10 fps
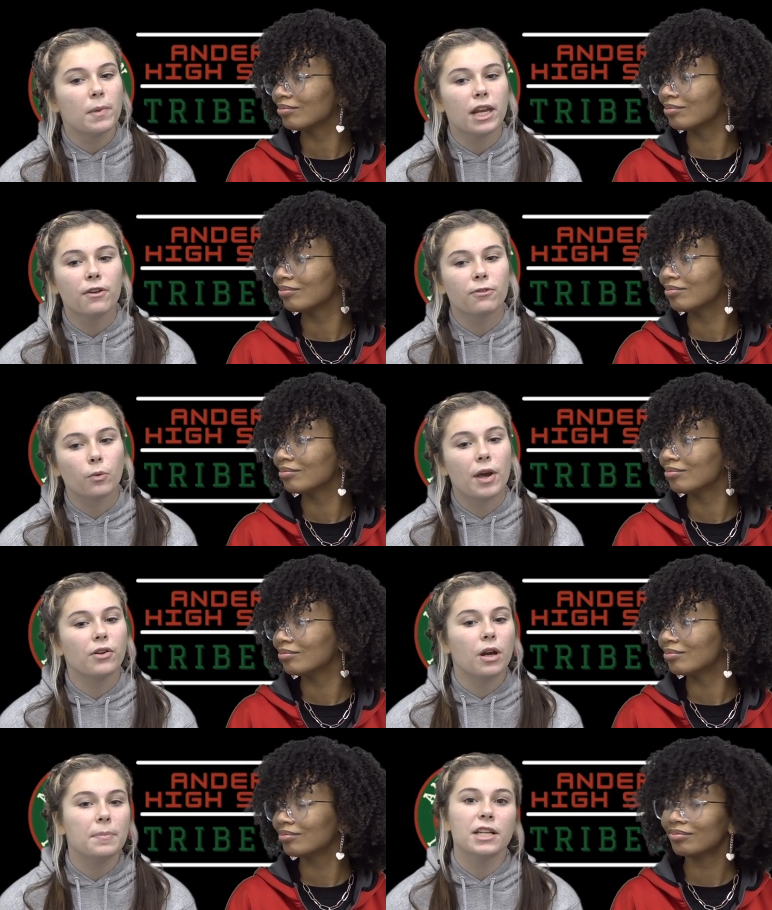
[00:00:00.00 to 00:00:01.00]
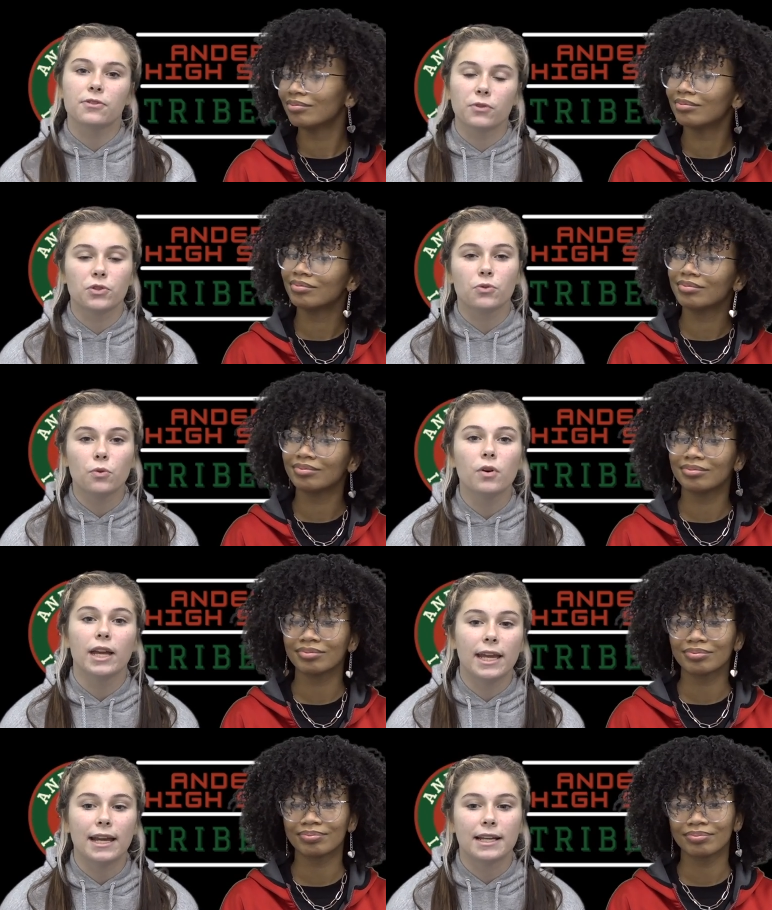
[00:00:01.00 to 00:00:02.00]
Speaker 1: media for weather updates for school
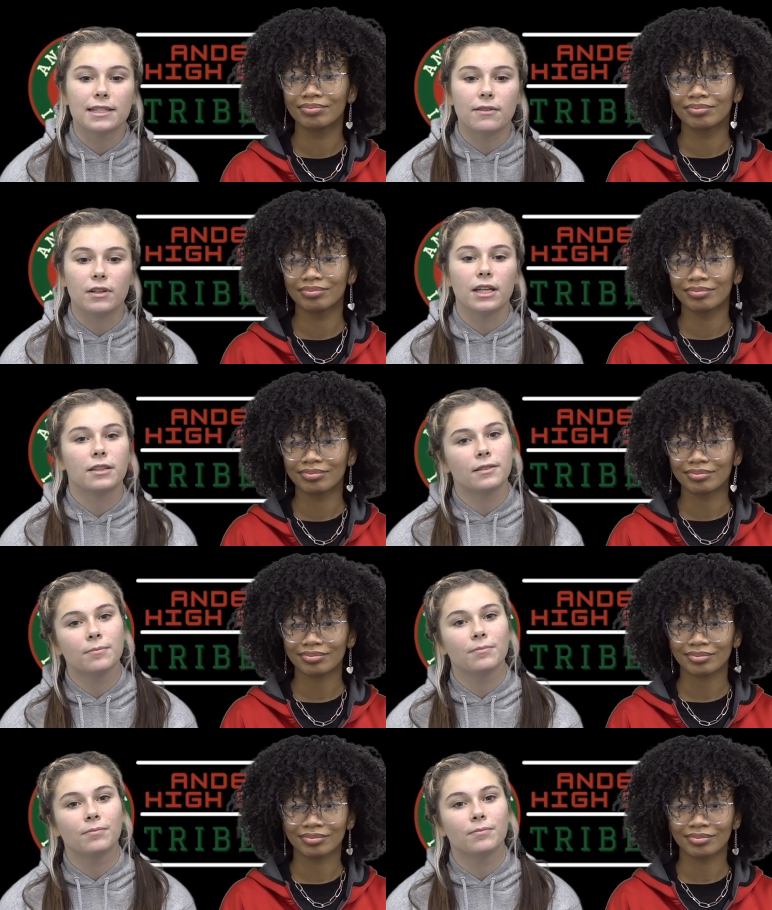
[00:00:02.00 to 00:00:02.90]
and activities.